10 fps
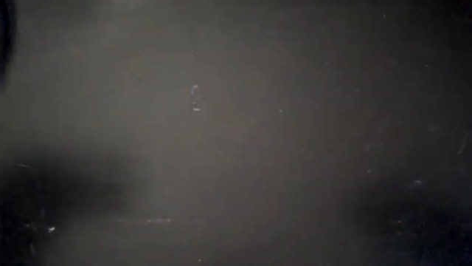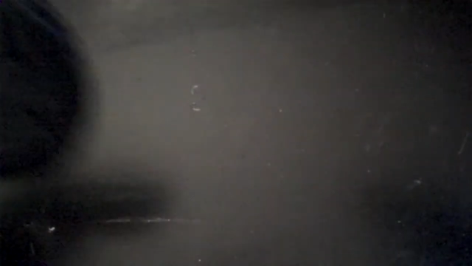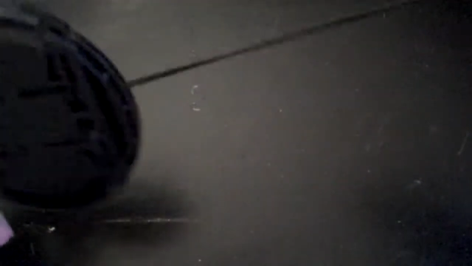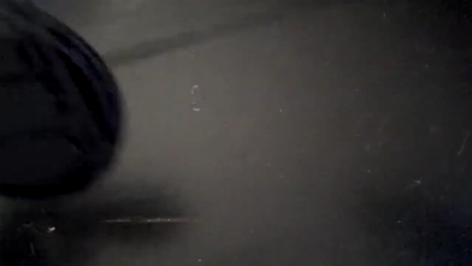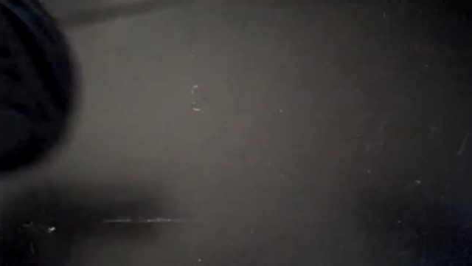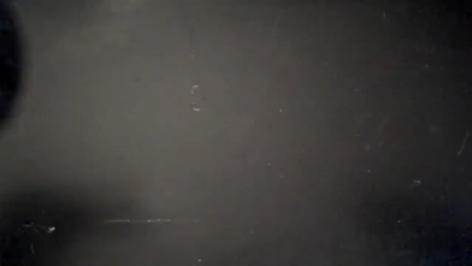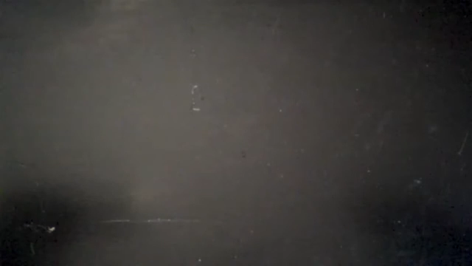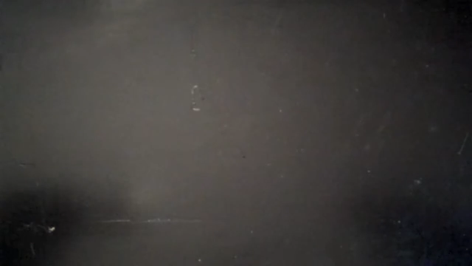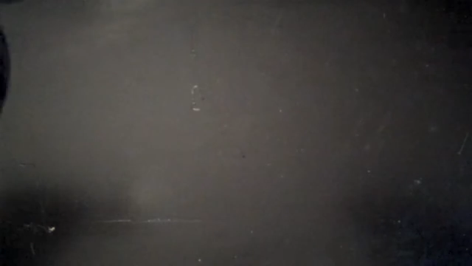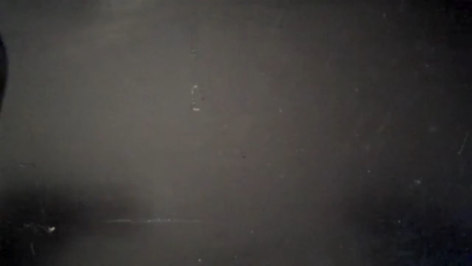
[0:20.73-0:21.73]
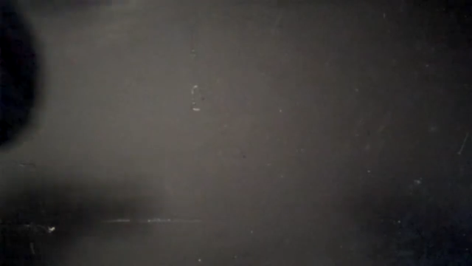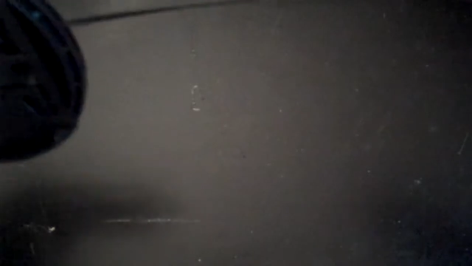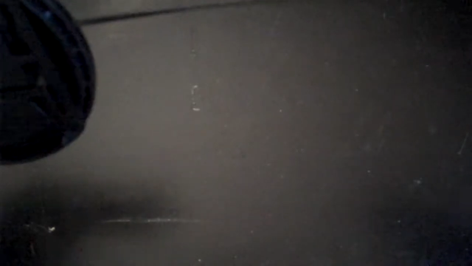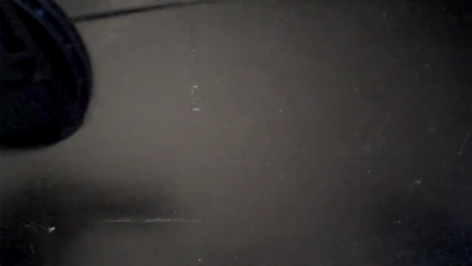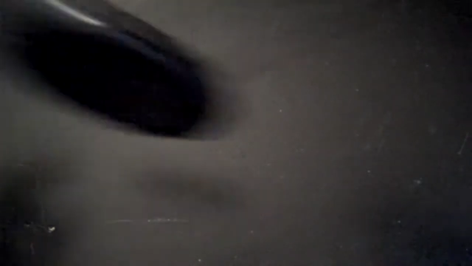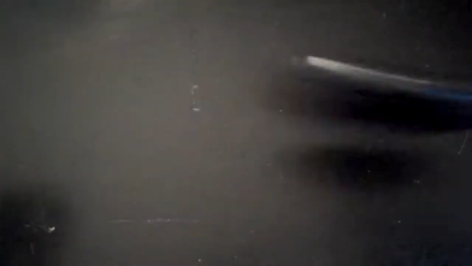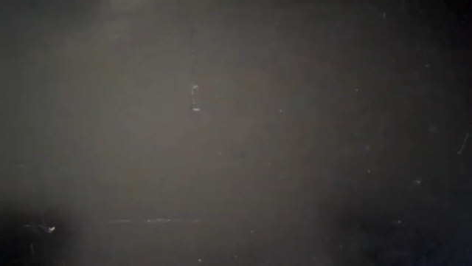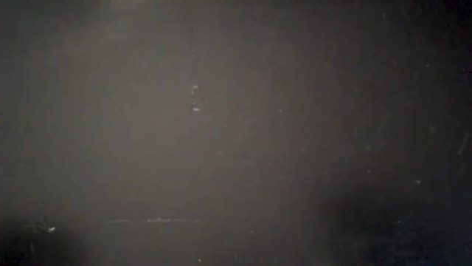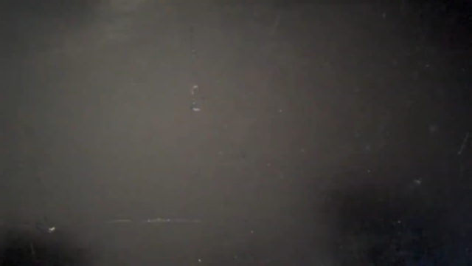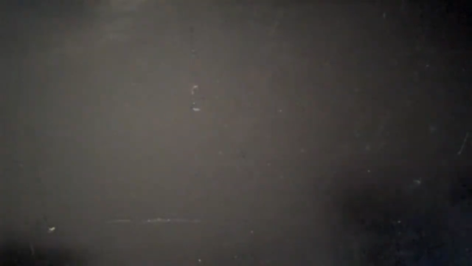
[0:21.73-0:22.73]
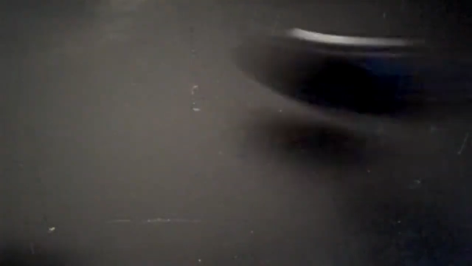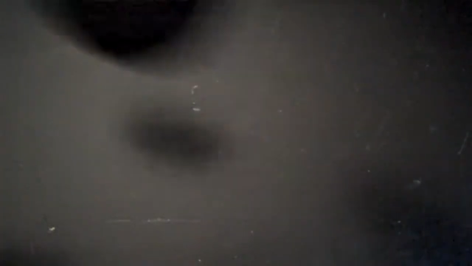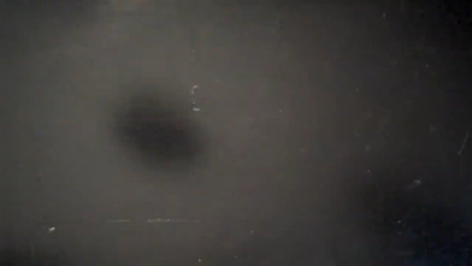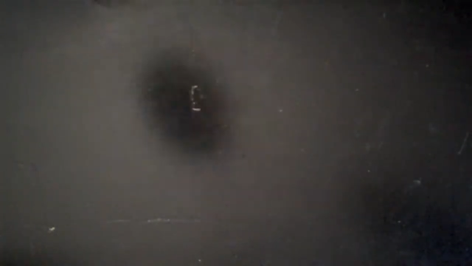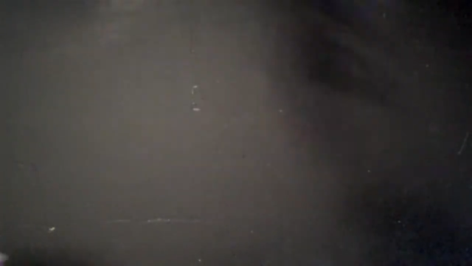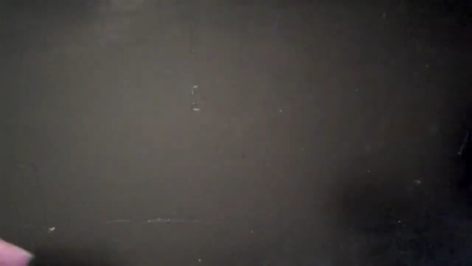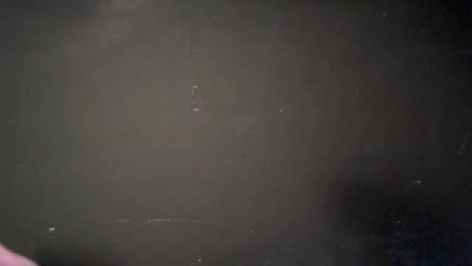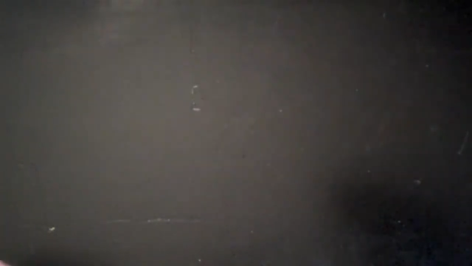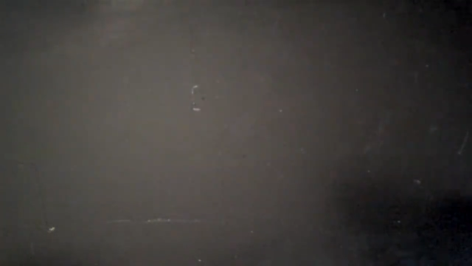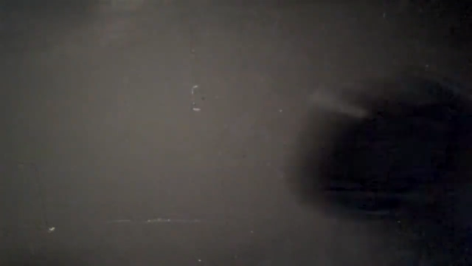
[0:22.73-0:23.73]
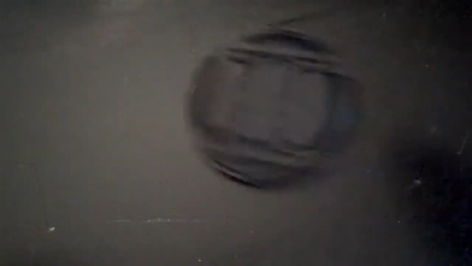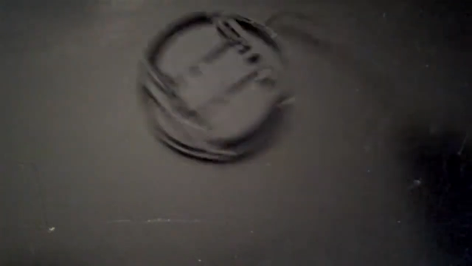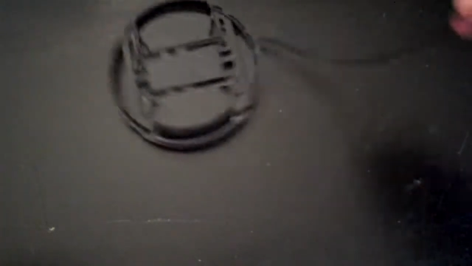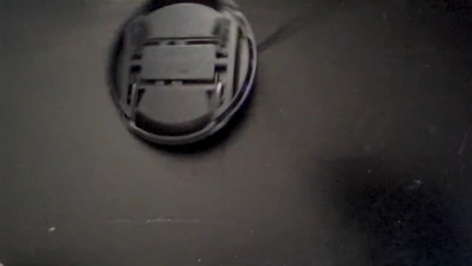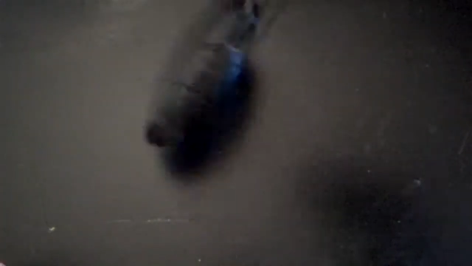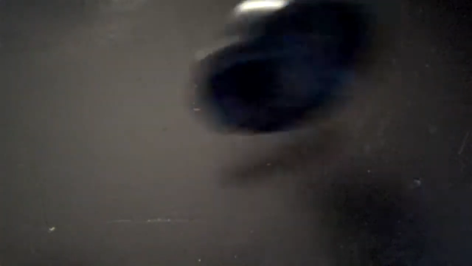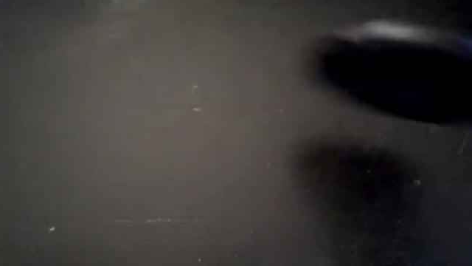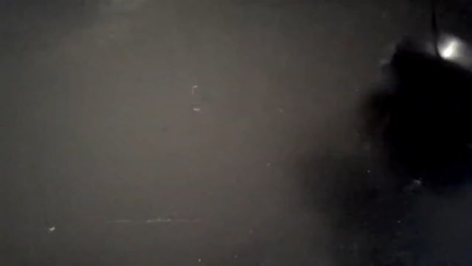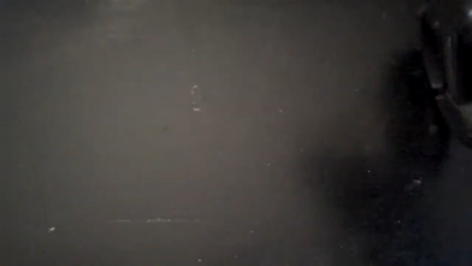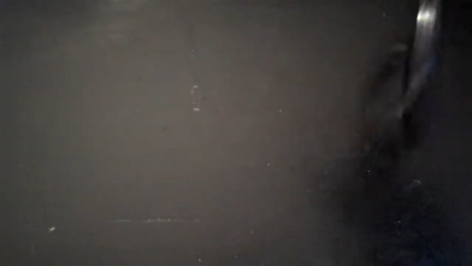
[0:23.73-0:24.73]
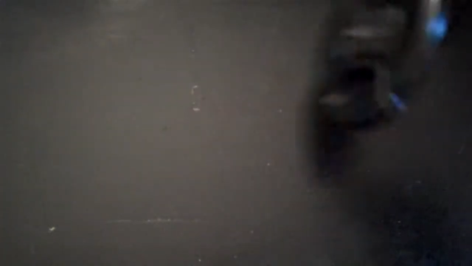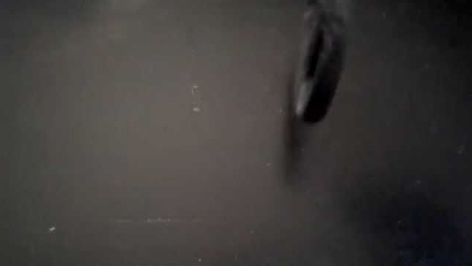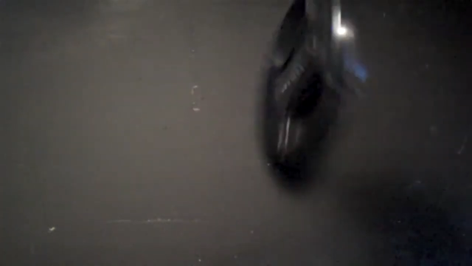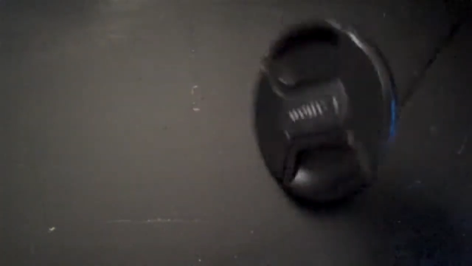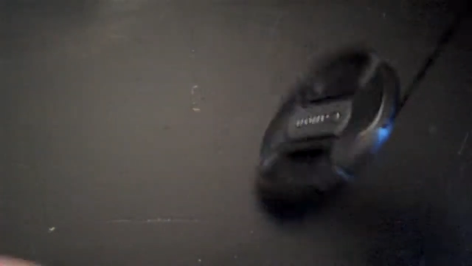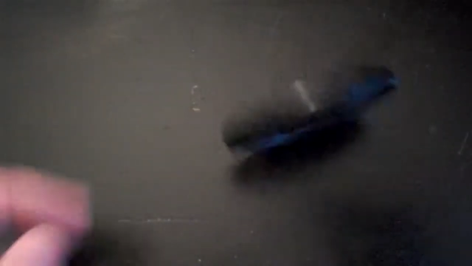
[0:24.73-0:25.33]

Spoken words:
No face is visible, so there are no lips to read.